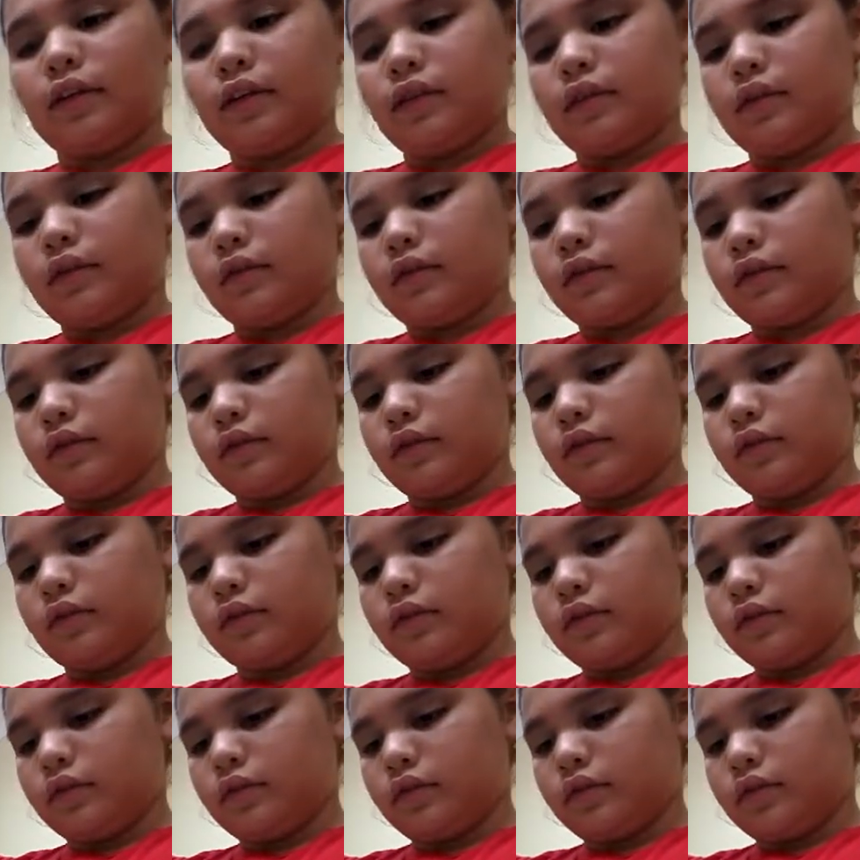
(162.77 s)

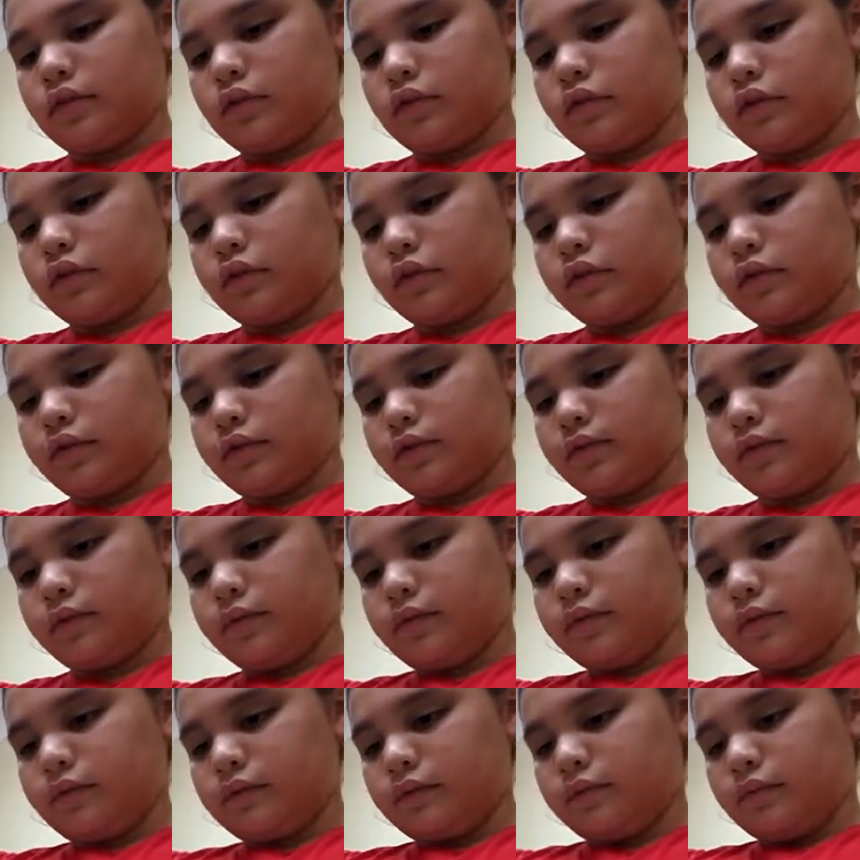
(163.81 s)

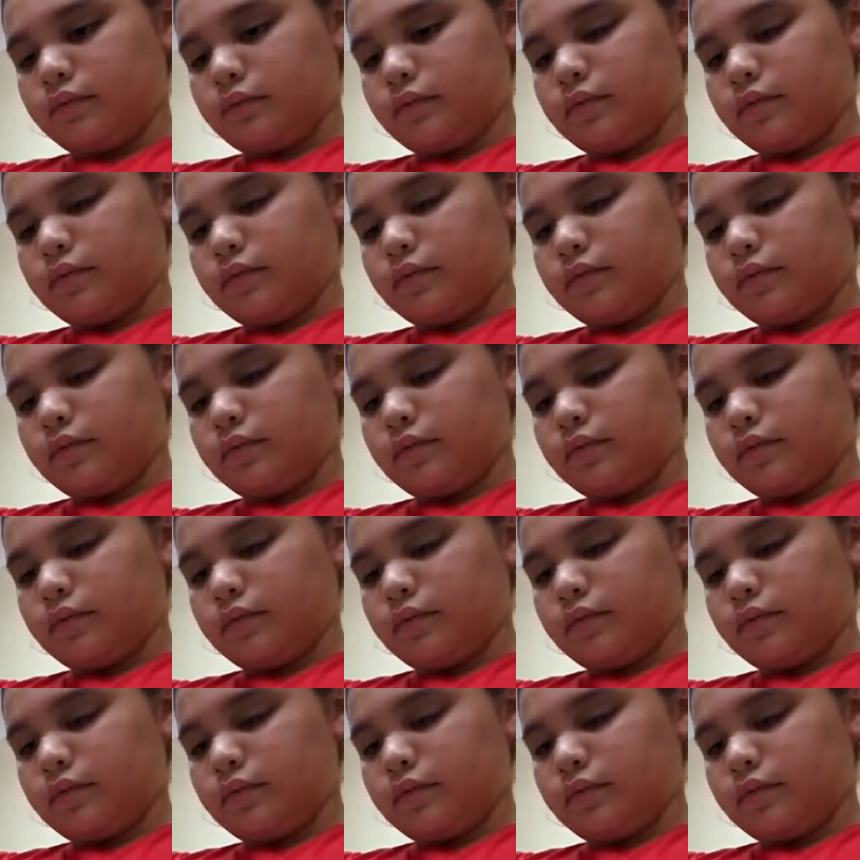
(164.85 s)
Nothing is said.